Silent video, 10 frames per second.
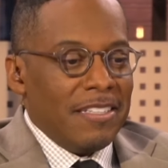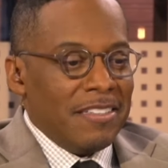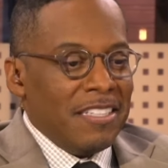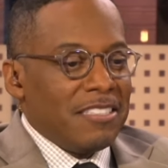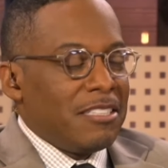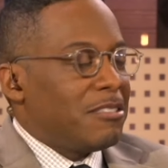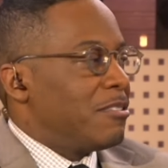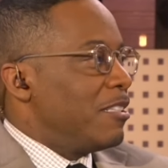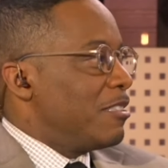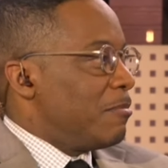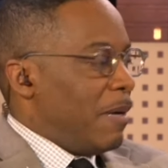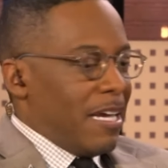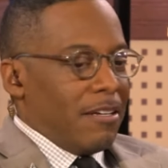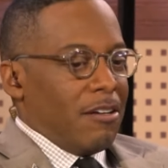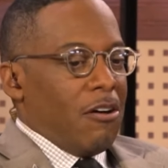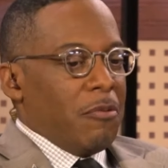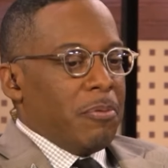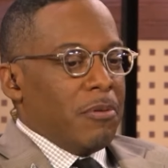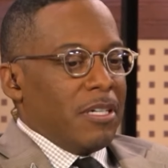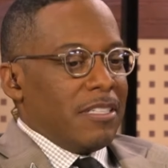This is my whole
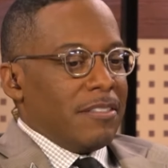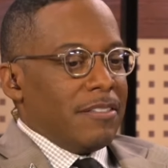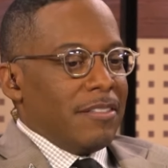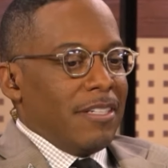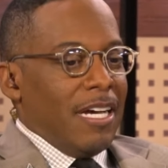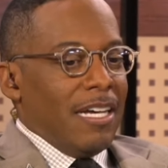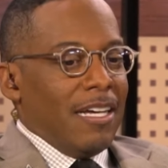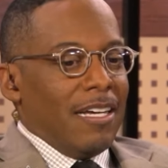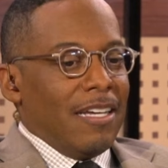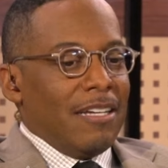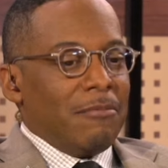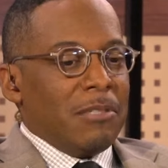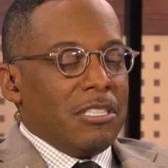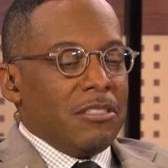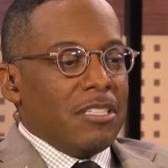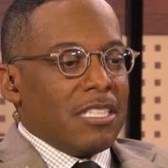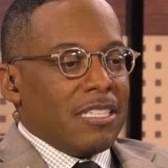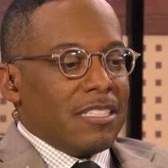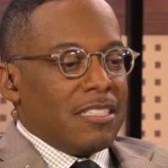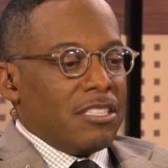point. When you look
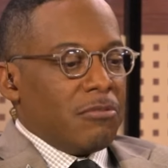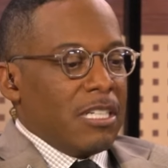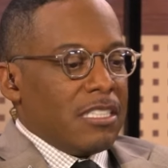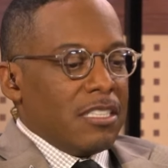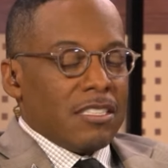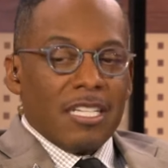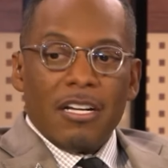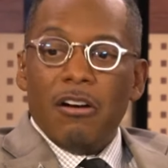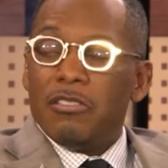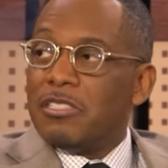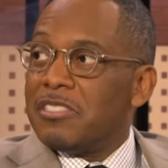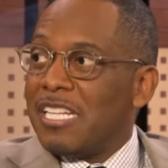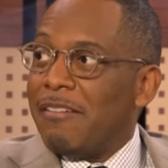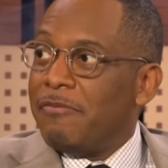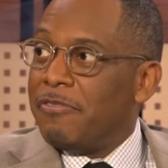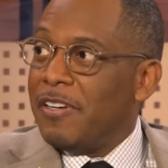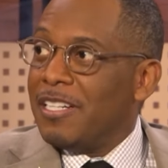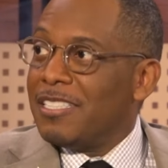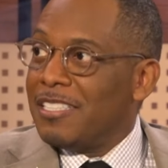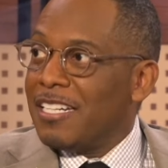at the situation, it looks like, oh, you're just having
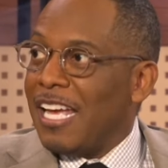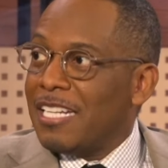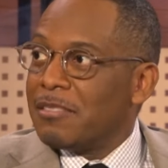fun. You had